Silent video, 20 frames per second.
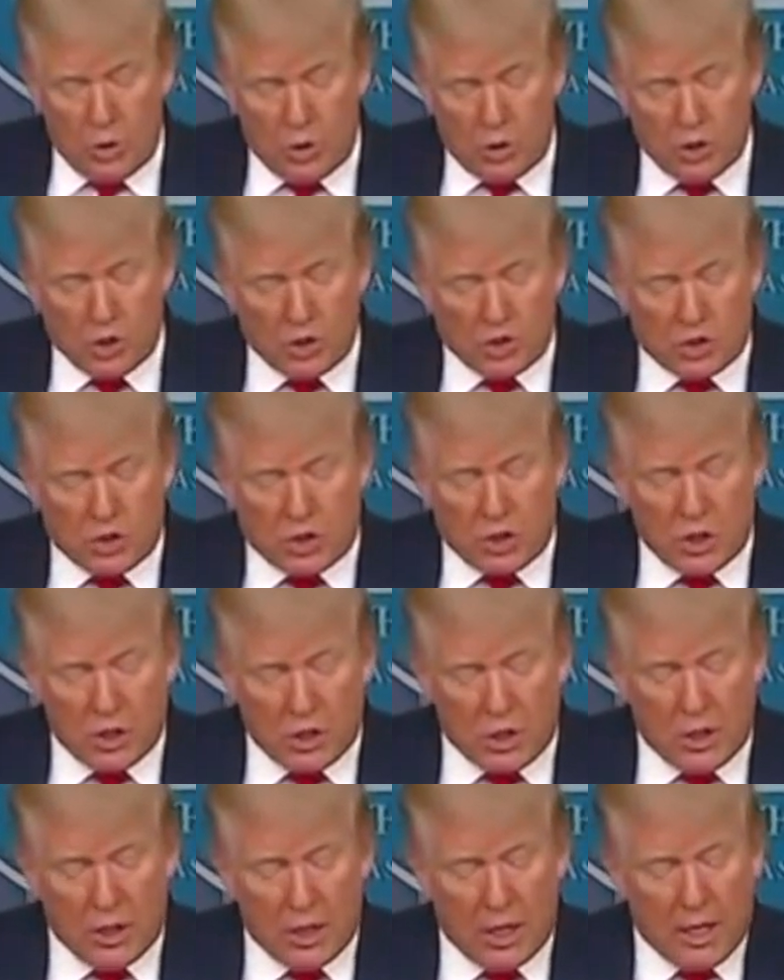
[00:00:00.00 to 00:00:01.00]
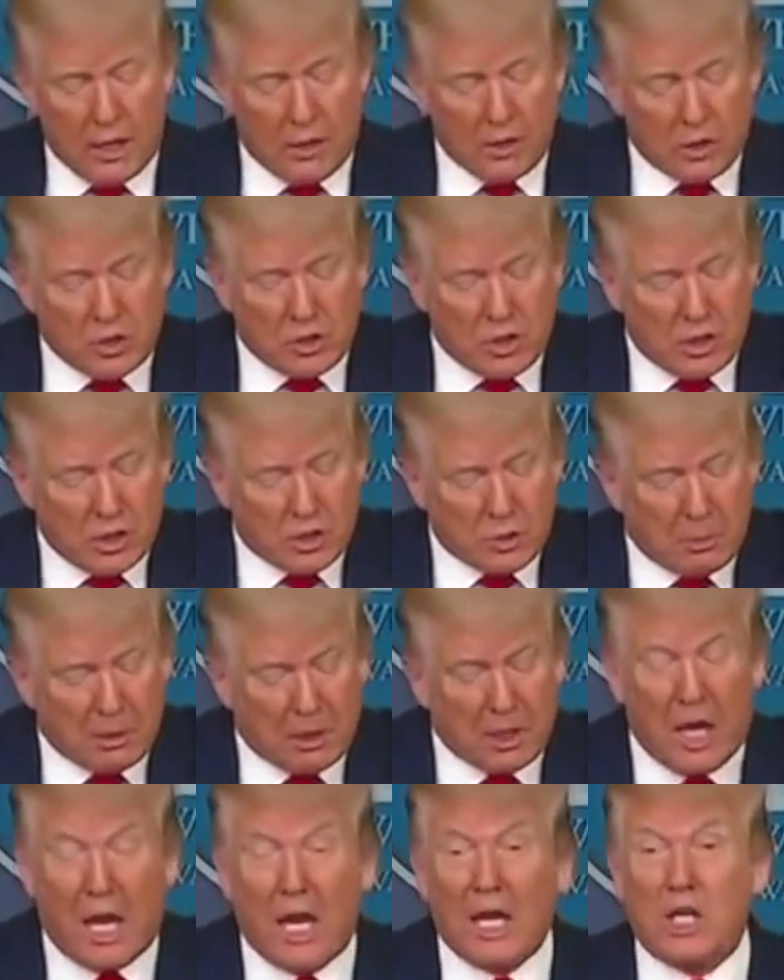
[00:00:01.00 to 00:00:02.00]
At the center of Trump's leadership
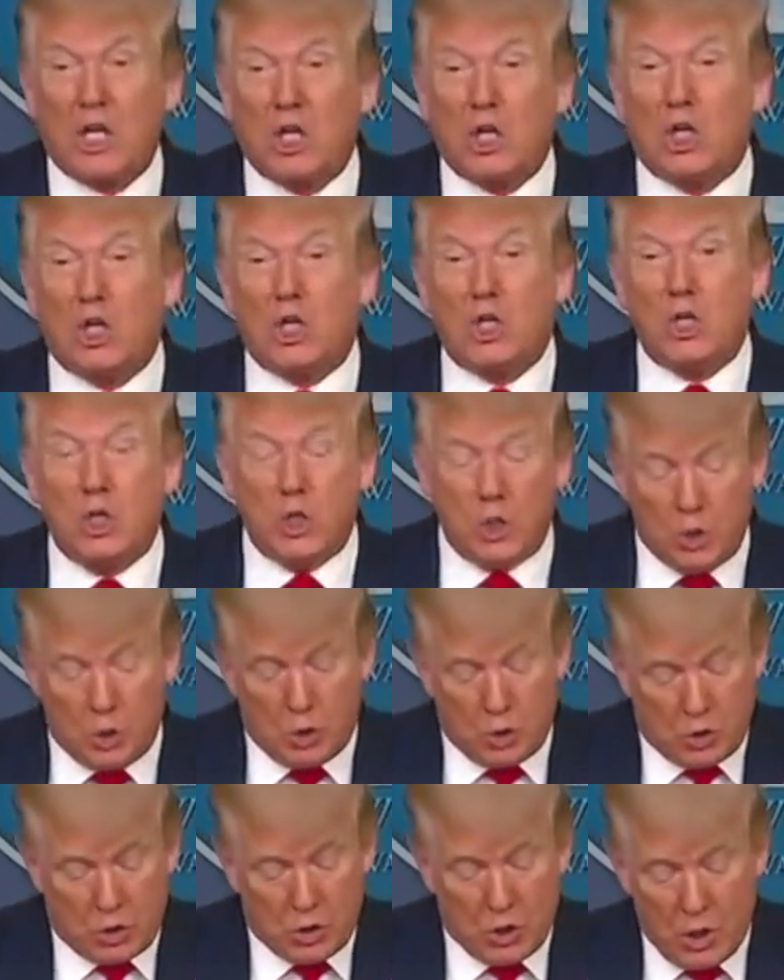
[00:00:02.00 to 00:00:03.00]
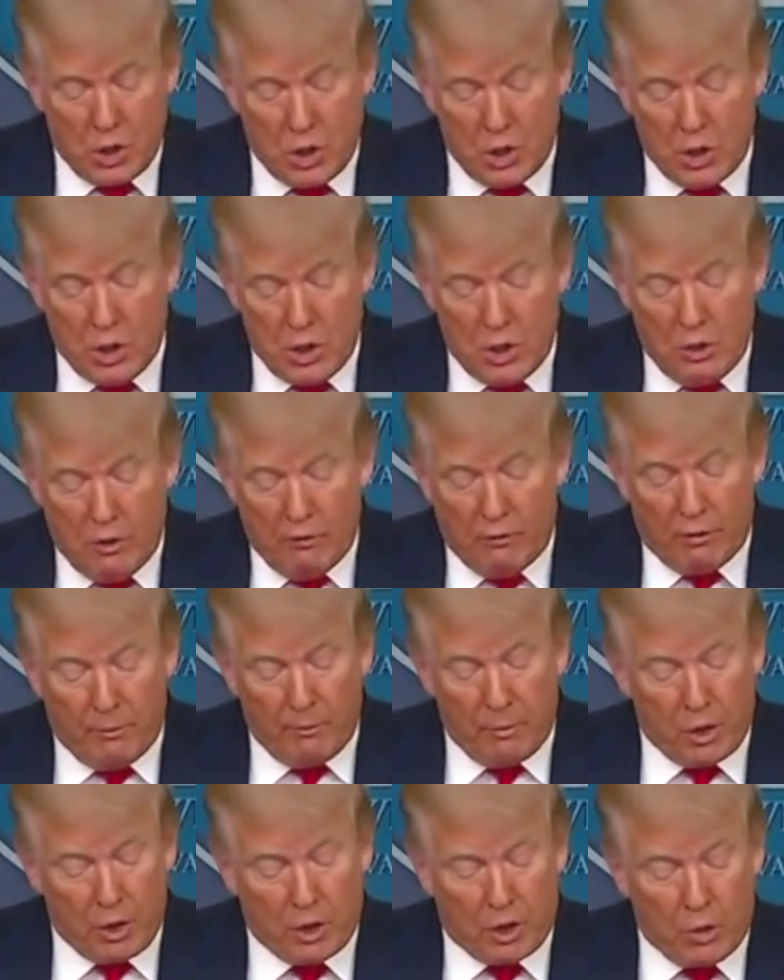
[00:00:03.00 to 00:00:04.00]
style was his concern for how well the
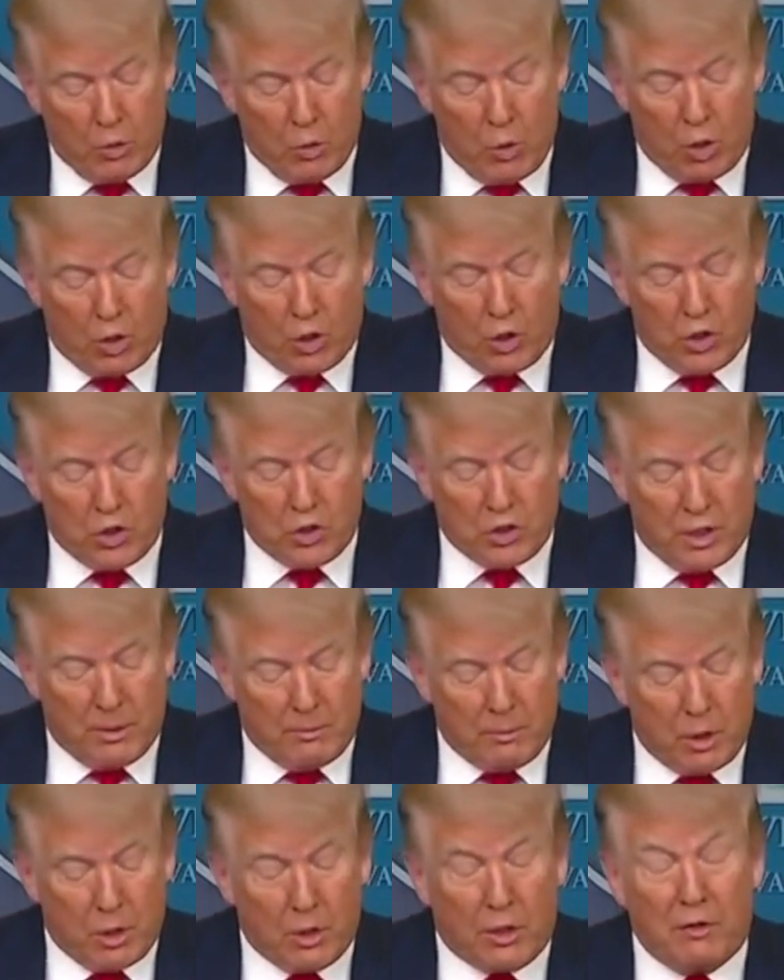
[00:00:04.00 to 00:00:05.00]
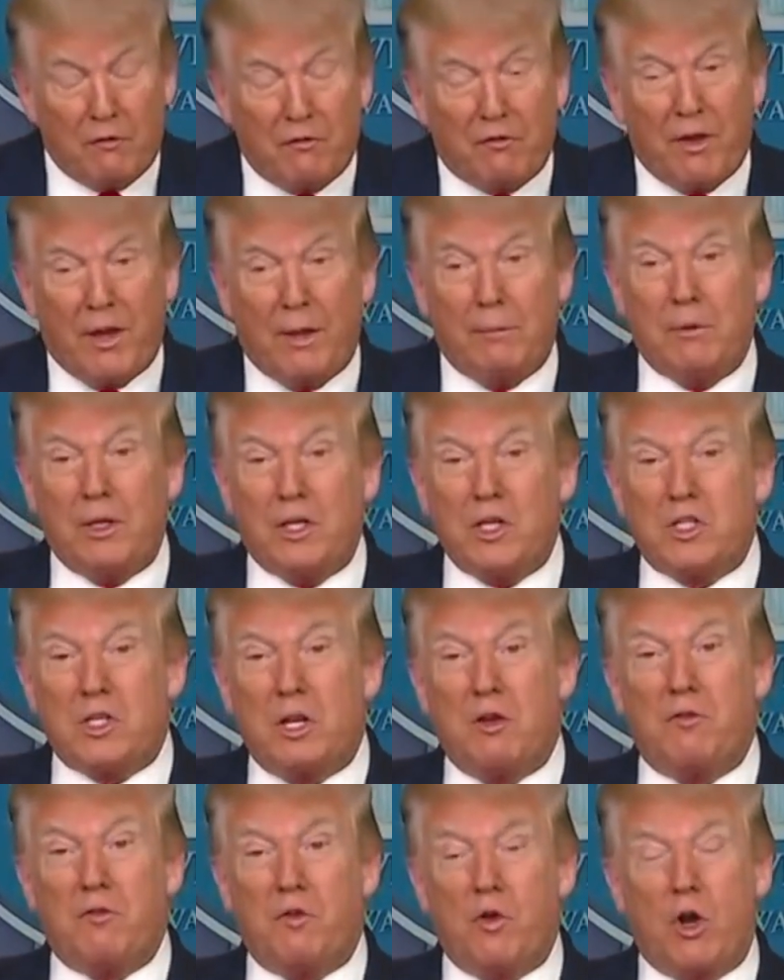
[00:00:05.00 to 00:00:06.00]
U.S. economy was performing. Trump
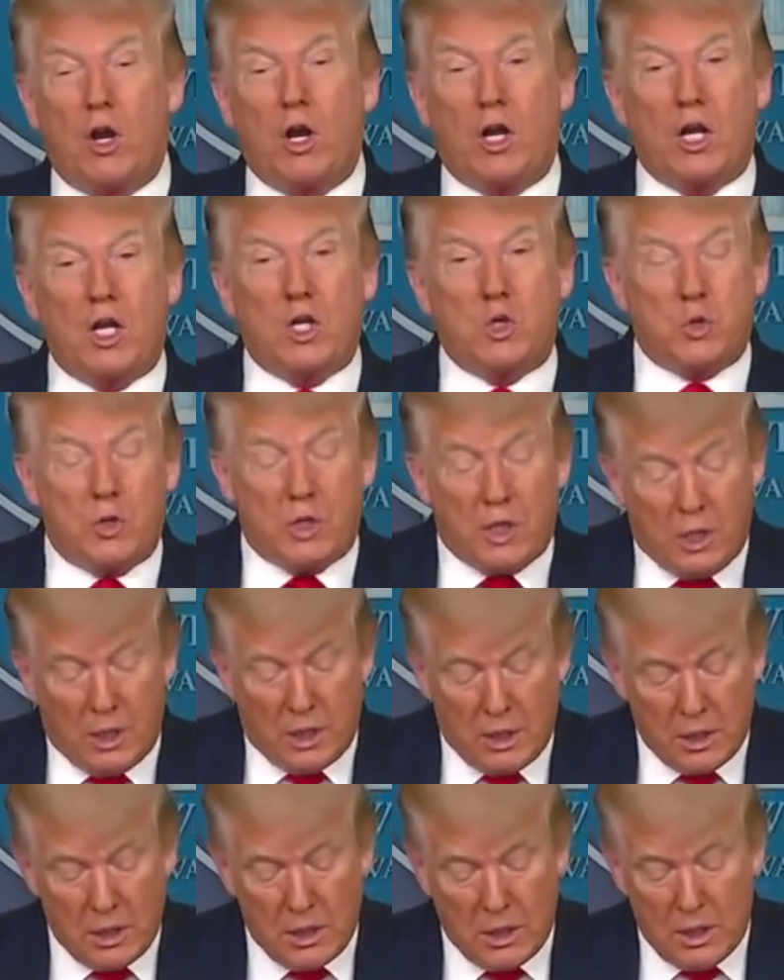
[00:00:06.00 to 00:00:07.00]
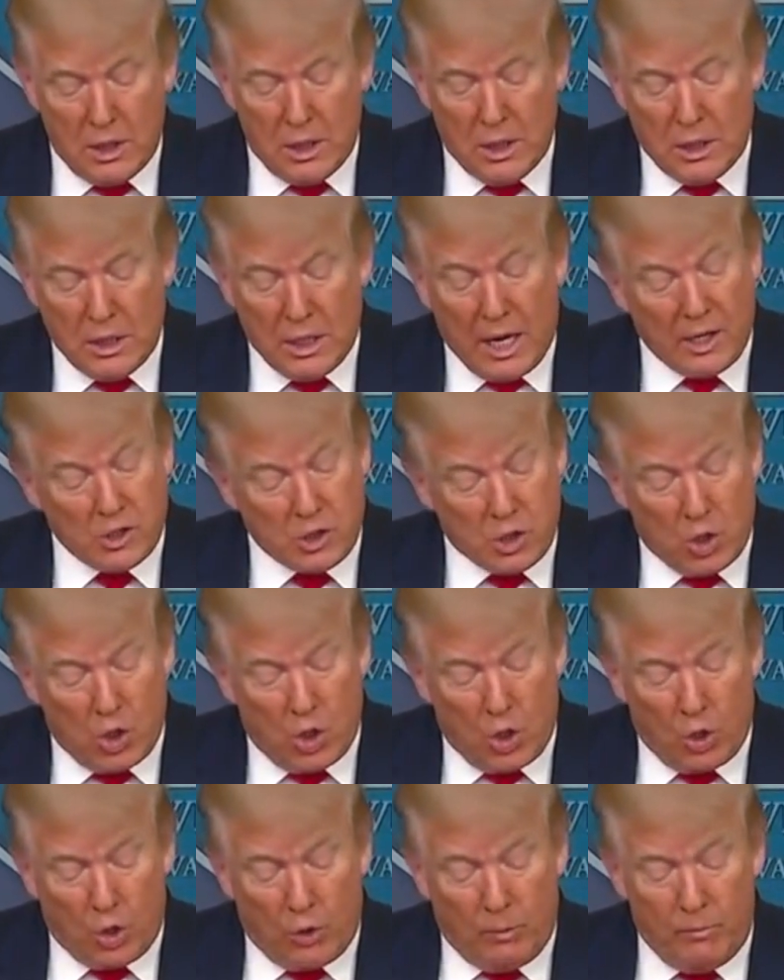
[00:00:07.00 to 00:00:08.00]
prioritized the economy over human
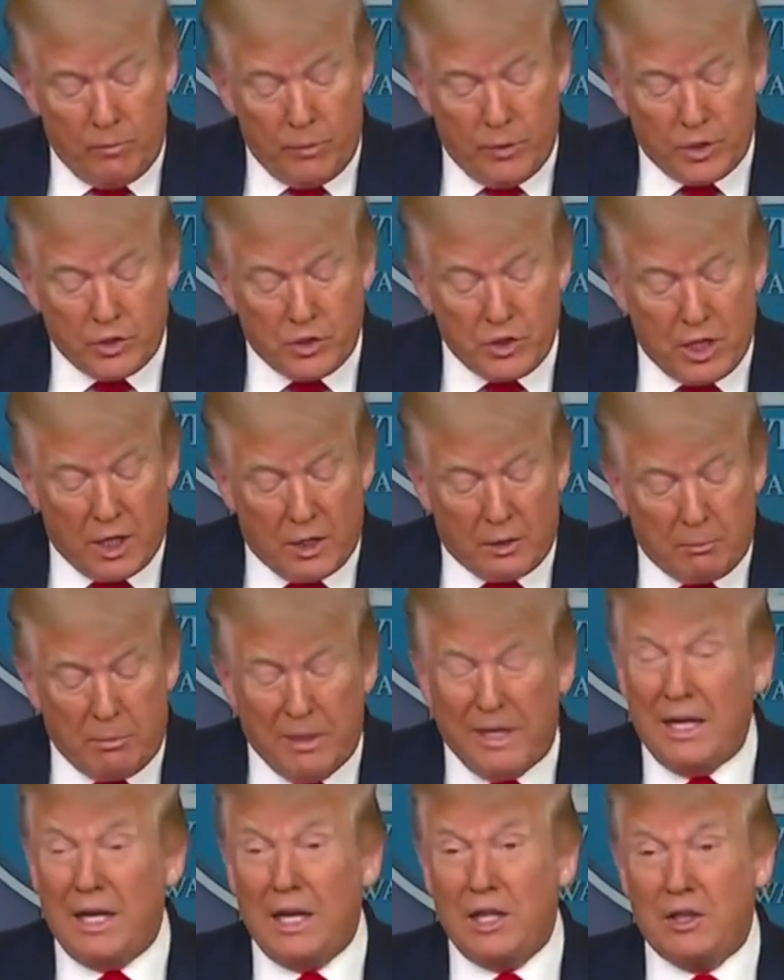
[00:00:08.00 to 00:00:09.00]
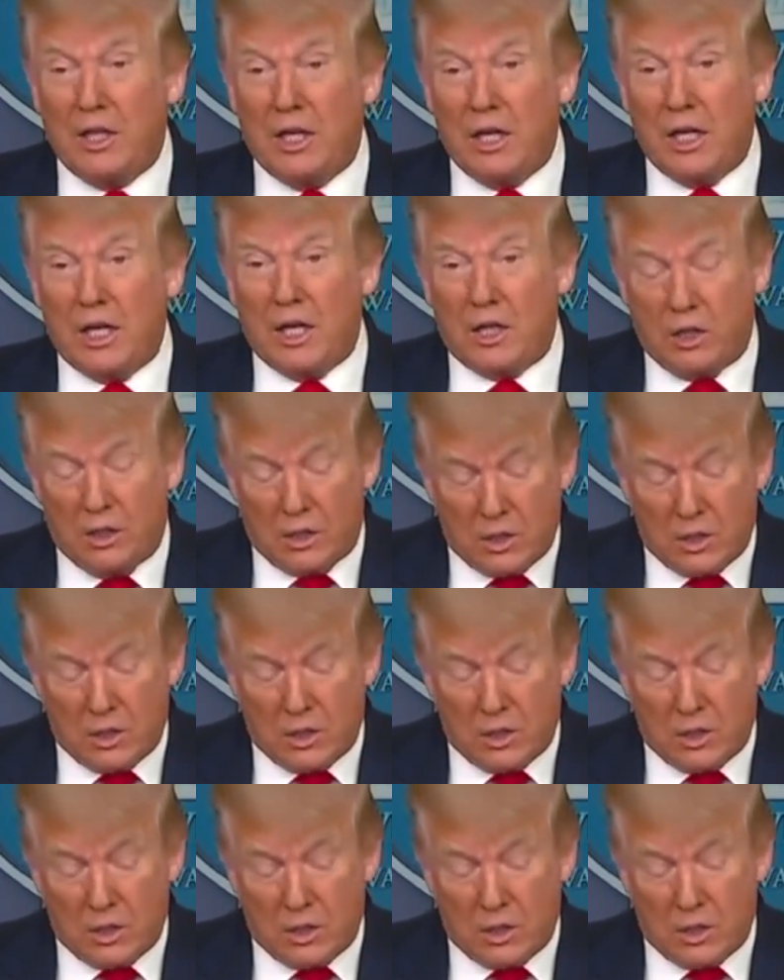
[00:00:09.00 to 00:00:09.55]
lives and refused to listen to scientists.